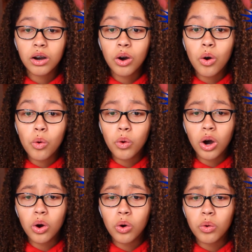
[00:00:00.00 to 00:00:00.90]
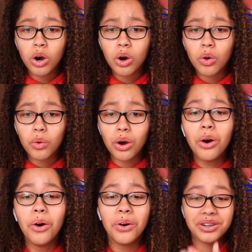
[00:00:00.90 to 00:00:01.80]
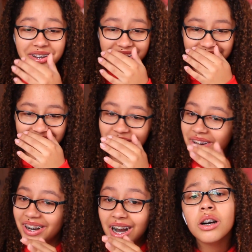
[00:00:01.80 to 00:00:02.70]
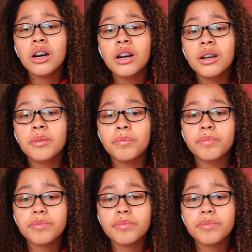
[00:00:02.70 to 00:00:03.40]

Oh, oh, oh! Yo. Oh.